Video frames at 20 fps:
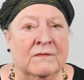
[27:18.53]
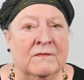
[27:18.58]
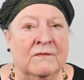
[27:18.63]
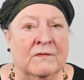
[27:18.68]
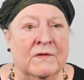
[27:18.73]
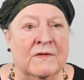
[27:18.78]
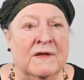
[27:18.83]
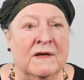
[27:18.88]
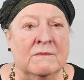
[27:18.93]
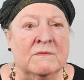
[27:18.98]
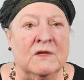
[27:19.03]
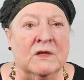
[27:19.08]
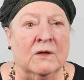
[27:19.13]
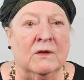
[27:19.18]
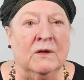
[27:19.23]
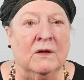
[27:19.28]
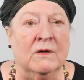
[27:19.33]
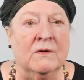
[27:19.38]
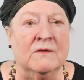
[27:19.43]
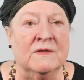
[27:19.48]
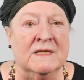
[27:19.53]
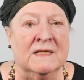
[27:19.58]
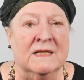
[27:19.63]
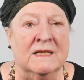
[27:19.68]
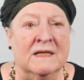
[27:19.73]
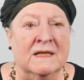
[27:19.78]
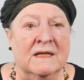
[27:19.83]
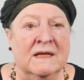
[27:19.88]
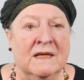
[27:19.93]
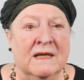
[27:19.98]
for them to close
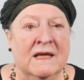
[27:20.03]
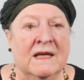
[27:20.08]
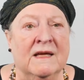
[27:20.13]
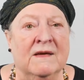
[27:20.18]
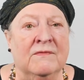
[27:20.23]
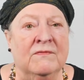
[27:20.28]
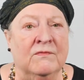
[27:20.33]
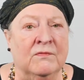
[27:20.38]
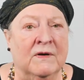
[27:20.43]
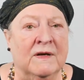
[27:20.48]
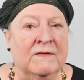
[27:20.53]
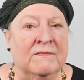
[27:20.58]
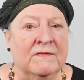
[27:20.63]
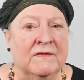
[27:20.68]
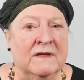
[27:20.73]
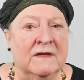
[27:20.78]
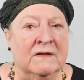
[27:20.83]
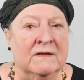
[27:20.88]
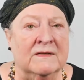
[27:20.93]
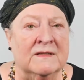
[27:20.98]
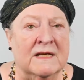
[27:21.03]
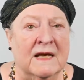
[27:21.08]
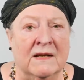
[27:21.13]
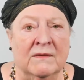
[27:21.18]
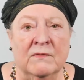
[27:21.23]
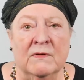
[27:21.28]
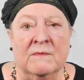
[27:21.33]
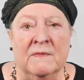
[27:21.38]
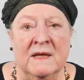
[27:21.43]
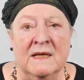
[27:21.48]
it if Fred Fields
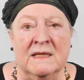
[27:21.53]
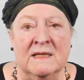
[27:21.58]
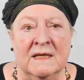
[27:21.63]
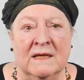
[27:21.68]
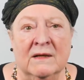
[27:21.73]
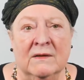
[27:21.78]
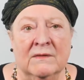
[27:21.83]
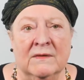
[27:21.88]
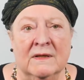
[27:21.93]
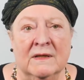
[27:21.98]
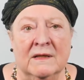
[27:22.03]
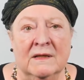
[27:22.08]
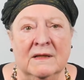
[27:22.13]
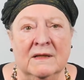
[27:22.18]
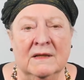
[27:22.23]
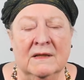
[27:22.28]
had remained healthy.